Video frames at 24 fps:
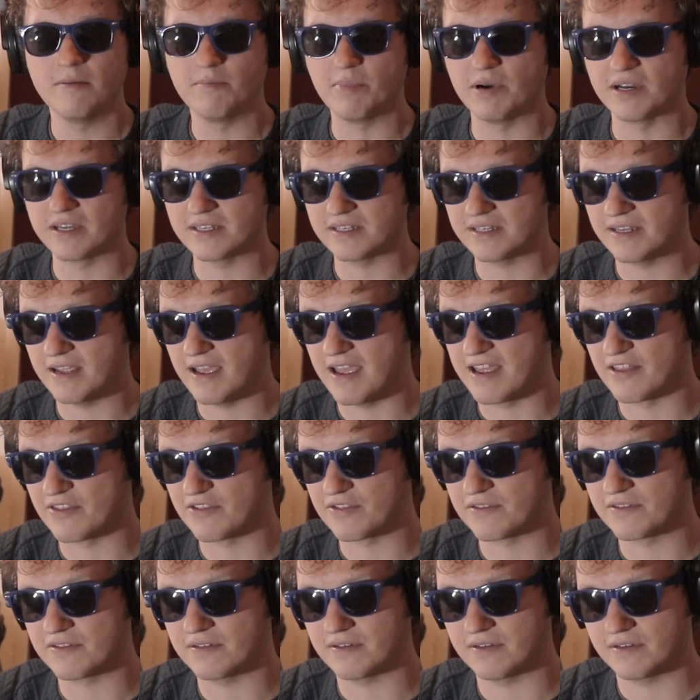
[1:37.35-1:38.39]
but
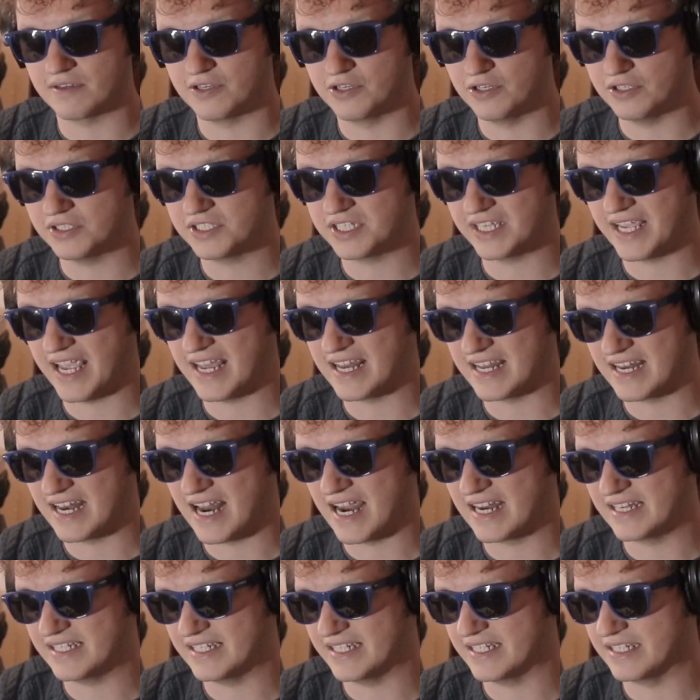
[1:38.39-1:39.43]
it's good to get an
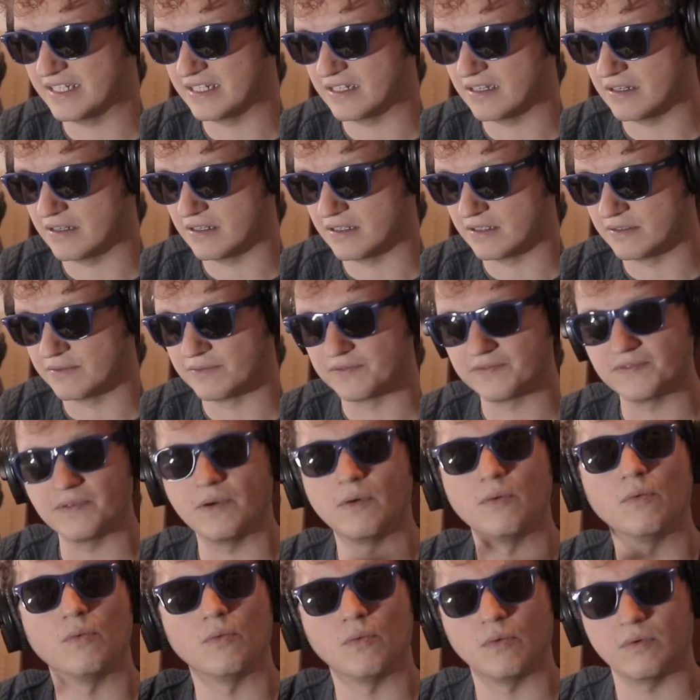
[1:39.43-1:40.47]
idea of
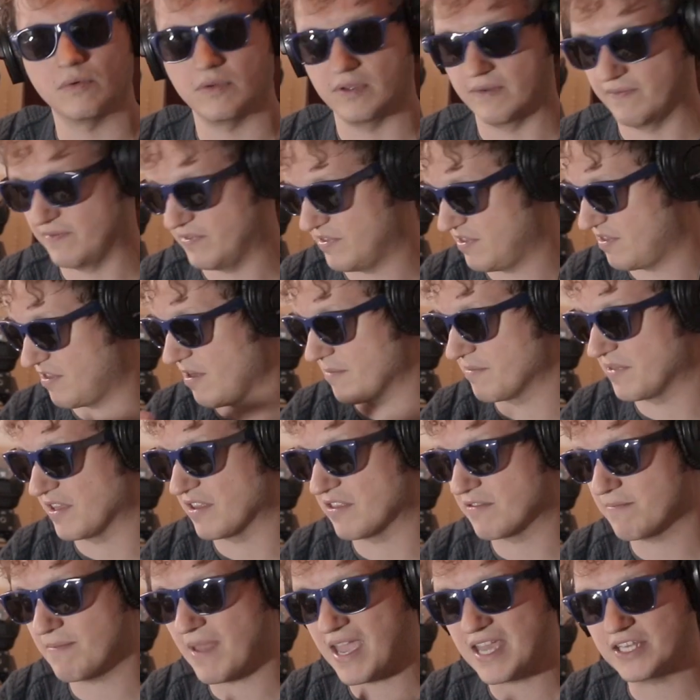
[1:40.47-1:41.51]
if
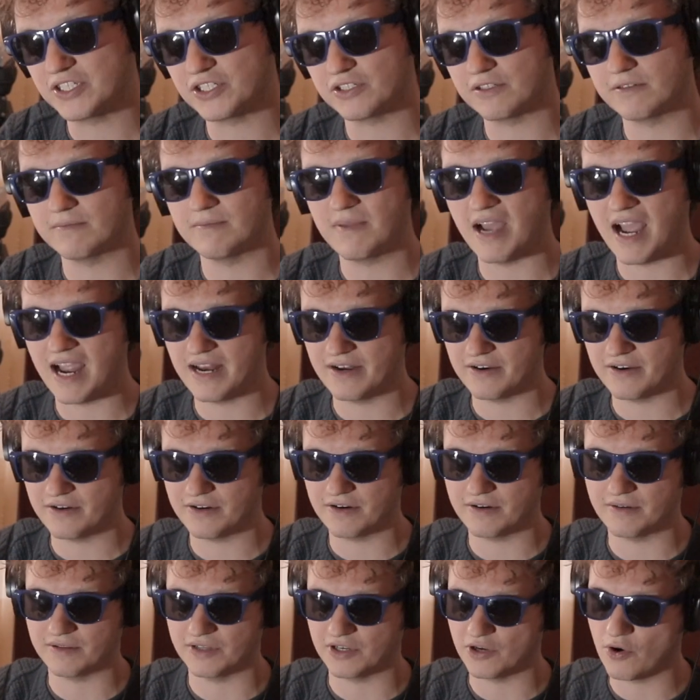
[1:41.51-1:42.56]
something's major,
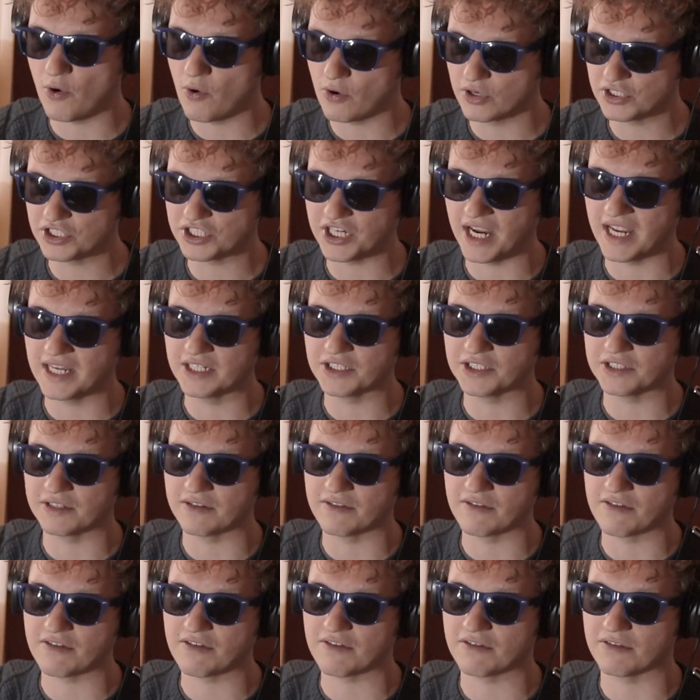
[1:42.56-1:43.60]
minor, the chord
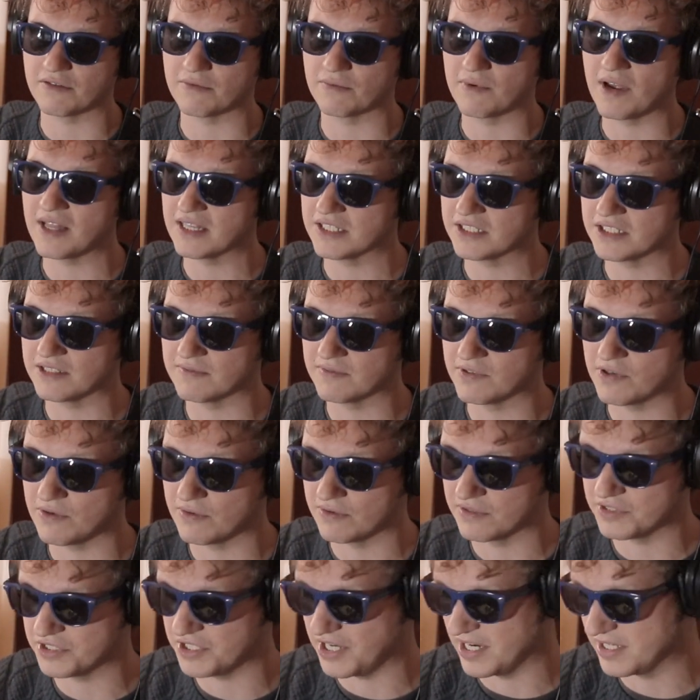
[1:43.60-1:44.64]
changes, the relative
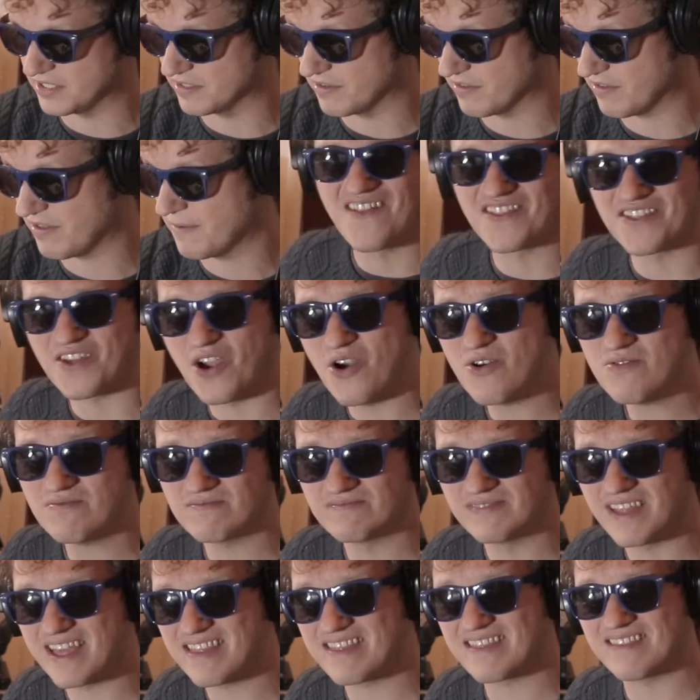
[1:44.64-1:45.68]
chord changes. So
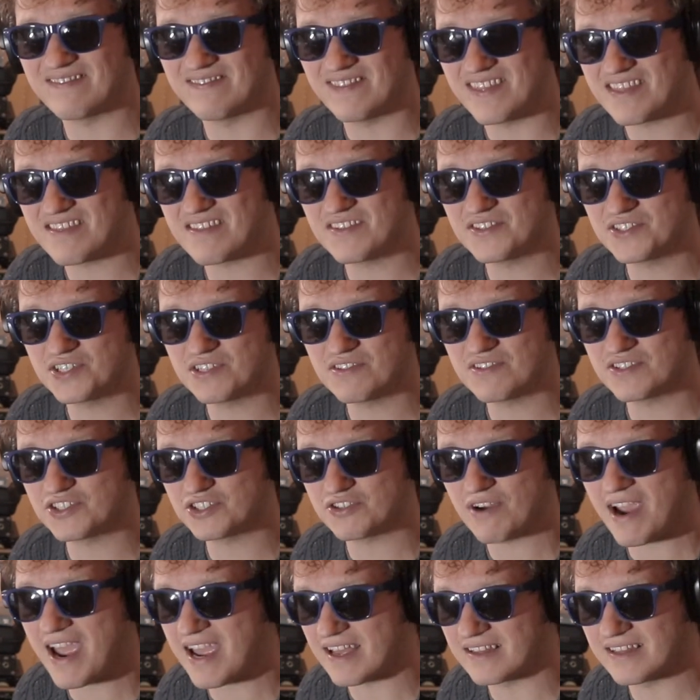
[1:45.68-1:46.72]
let's listen to the
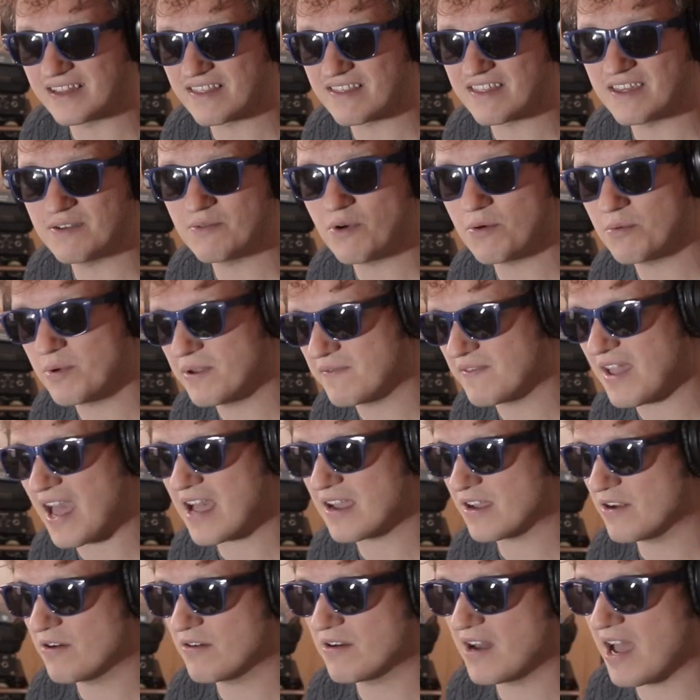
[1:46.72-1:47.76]
track. Let's see what we've
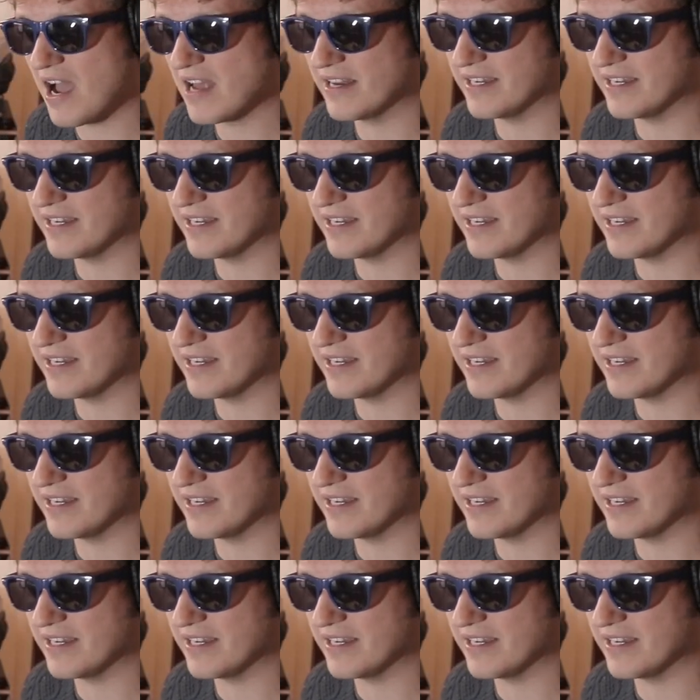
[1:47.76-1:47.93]
got going on